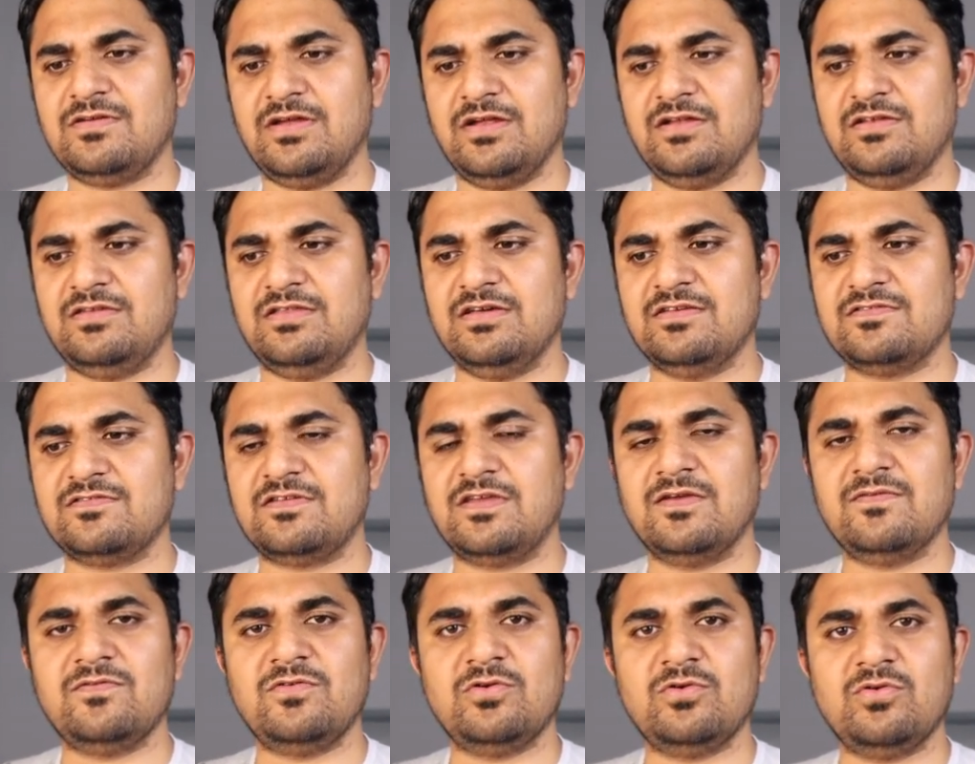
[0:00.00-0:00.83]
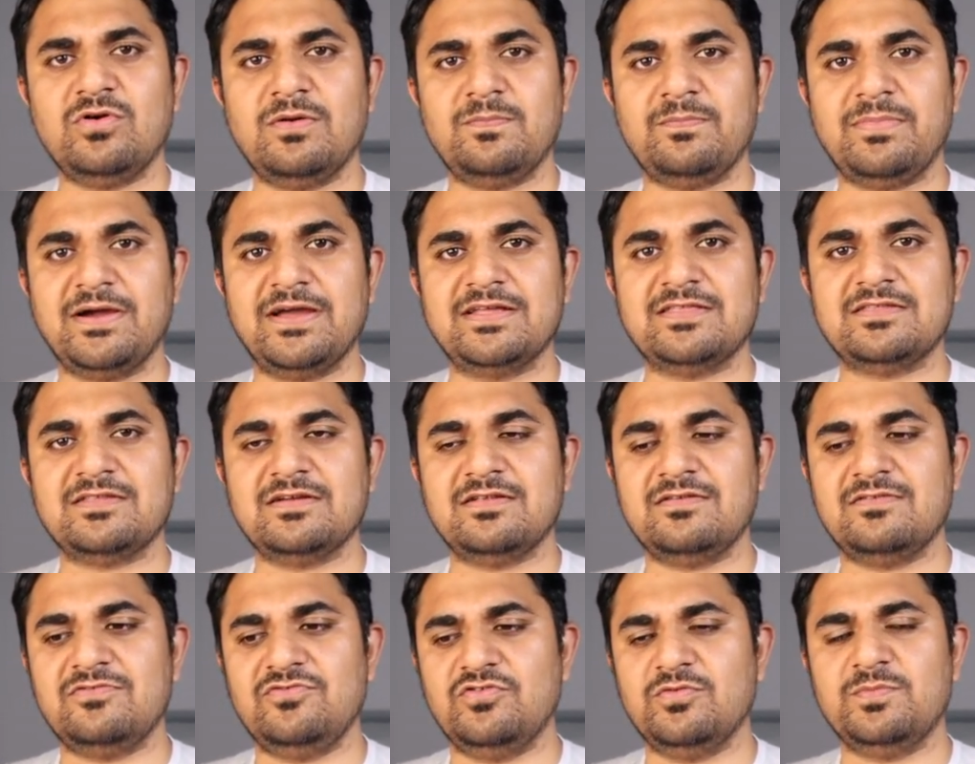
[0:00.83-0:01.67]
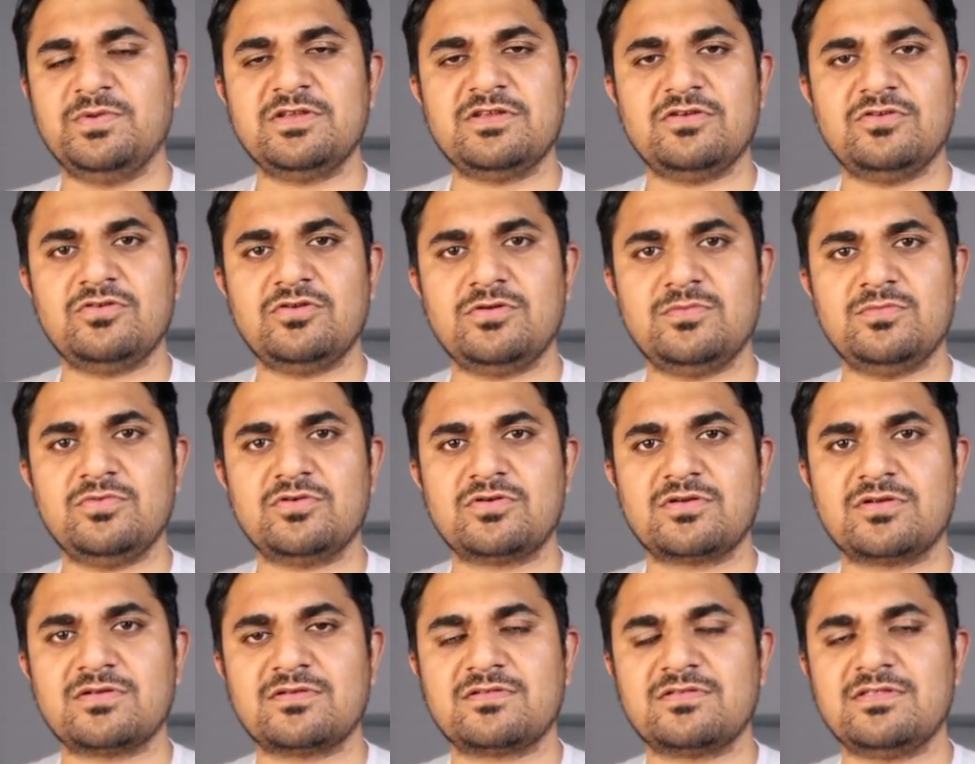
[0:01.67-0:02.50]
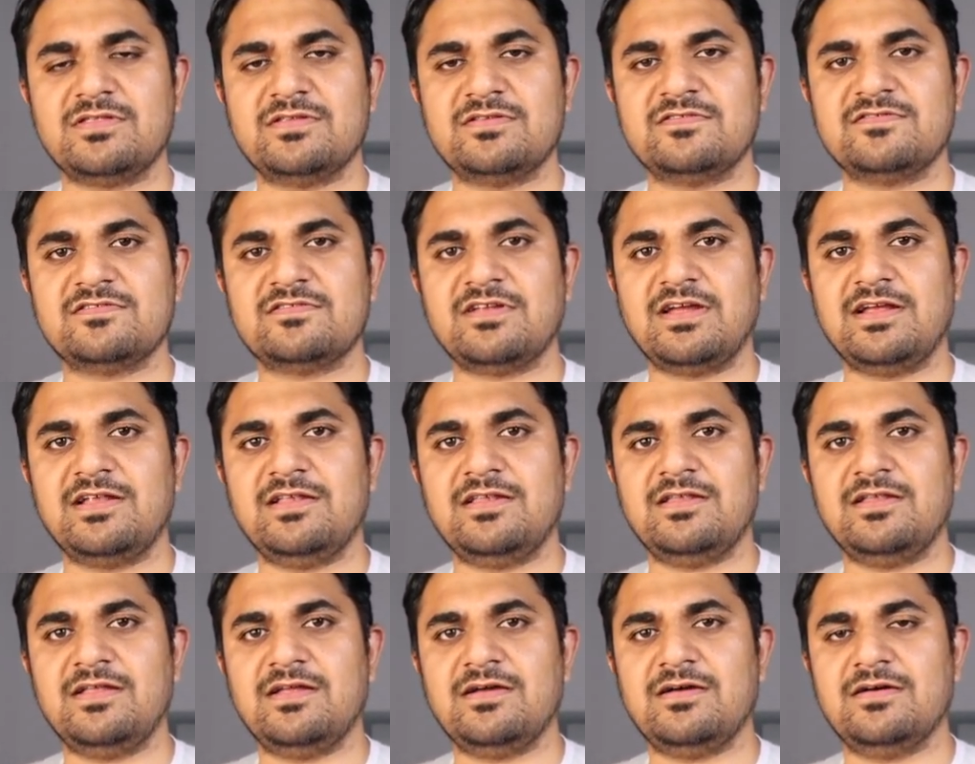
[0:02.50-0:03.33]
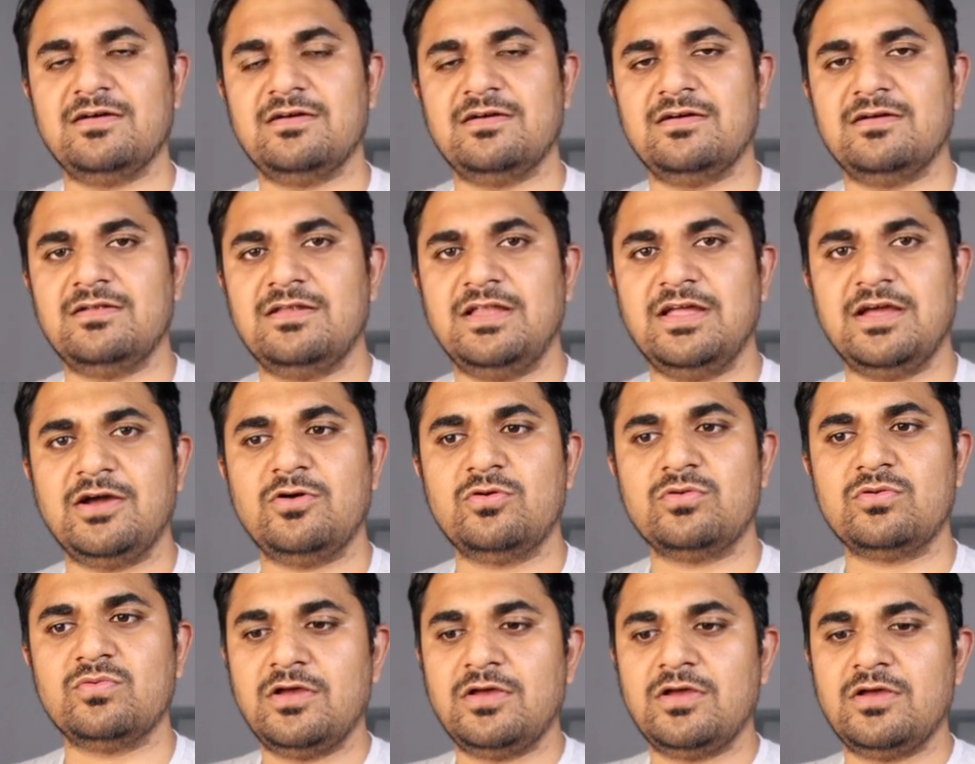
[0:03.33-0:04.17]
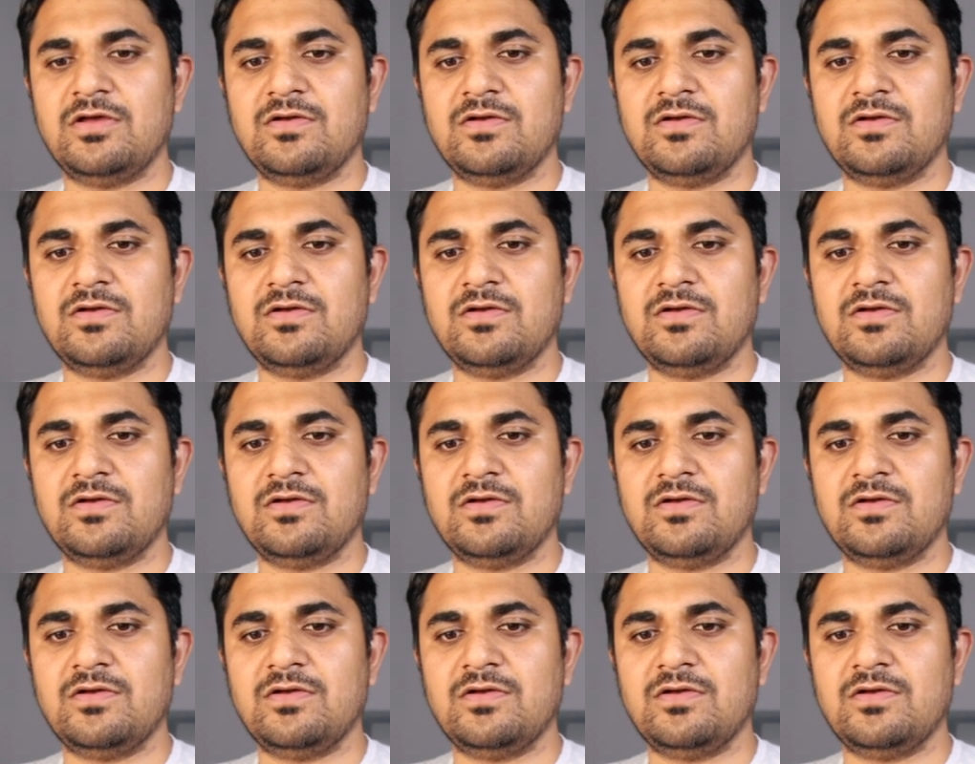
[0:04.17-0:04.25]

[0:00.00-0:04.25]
It does give you a Python Jupyter Notebook style uh, layout,